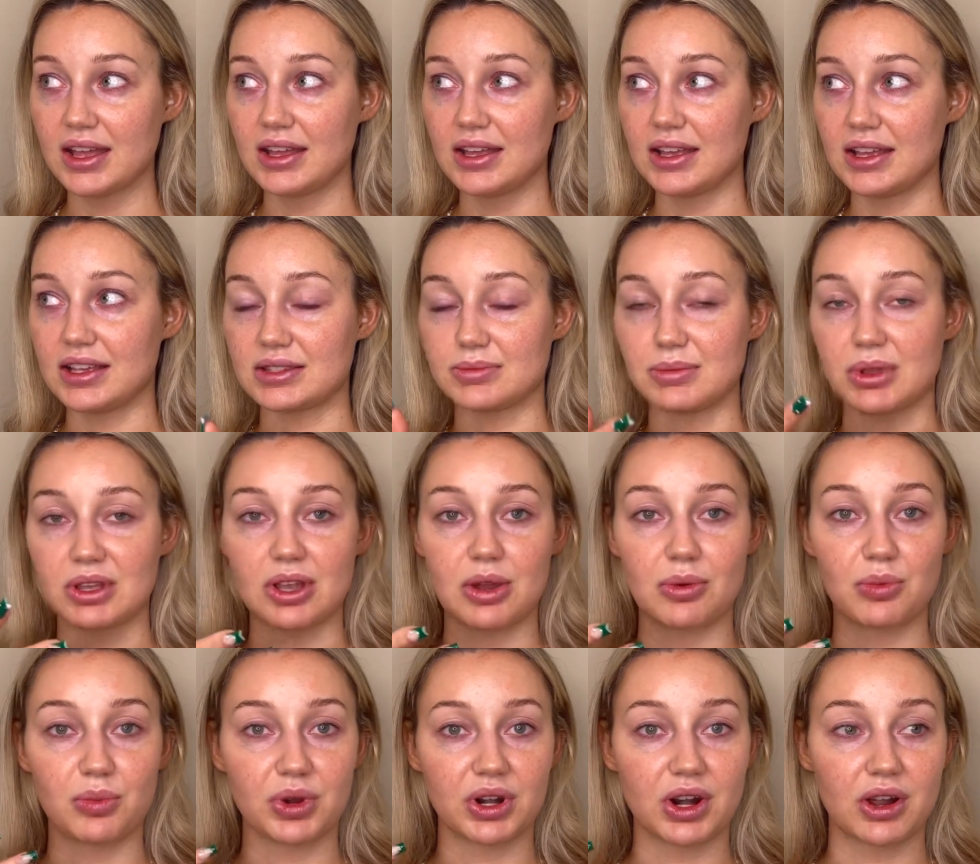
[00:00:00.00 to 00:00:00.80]
his
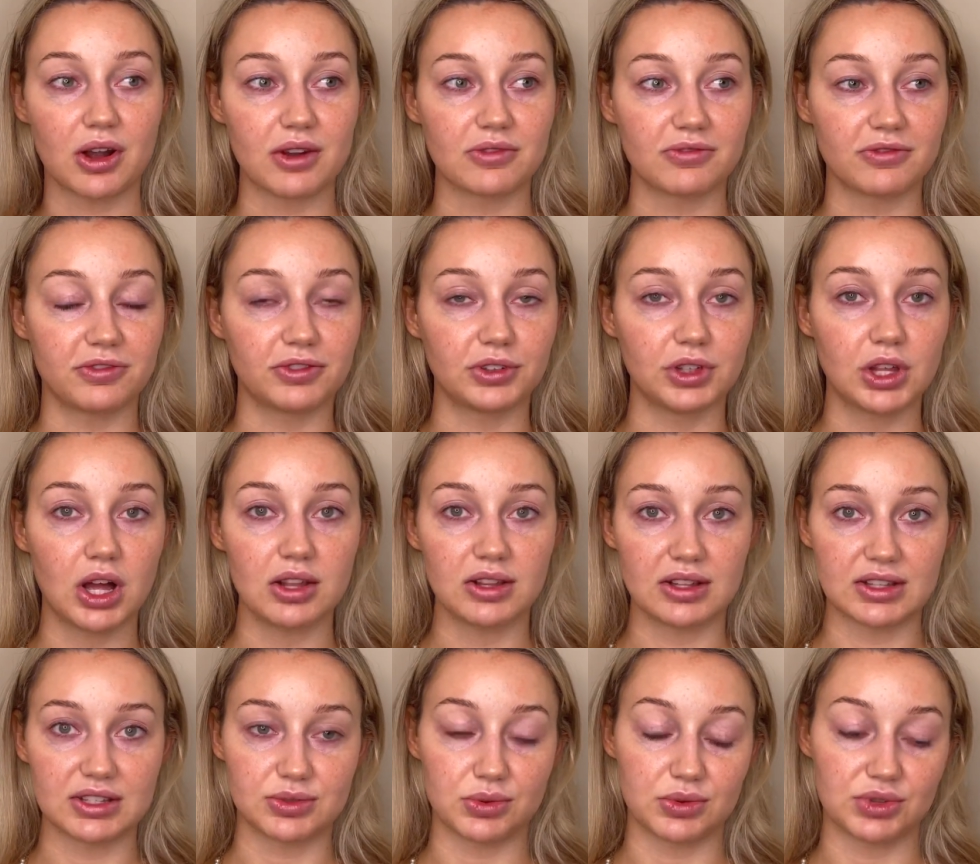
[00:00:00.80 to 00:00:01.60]
makeup went on
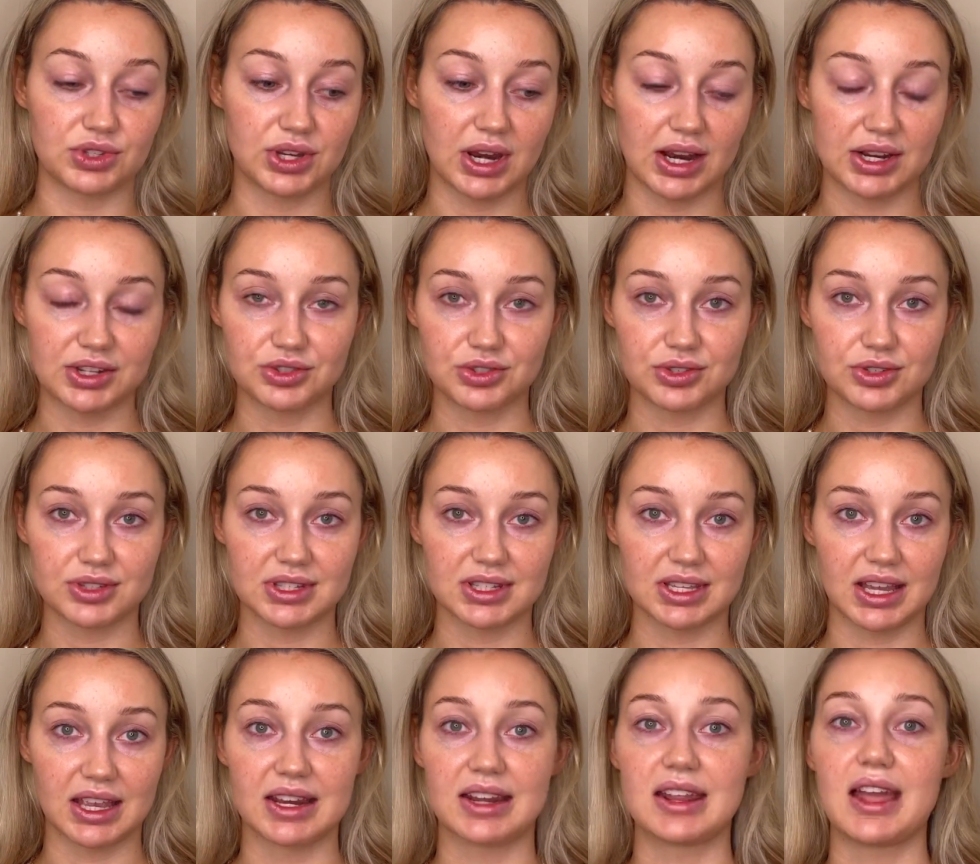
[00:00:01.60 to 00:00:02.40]
flawless with textured
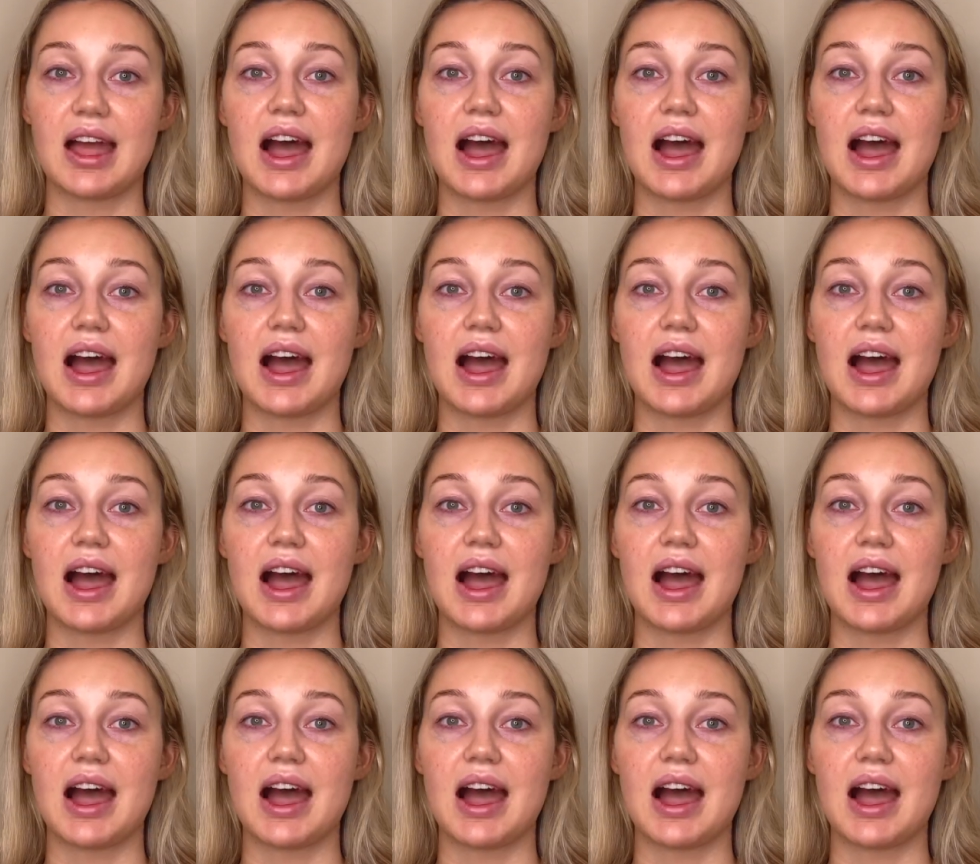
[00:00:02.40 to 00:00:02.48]
skin,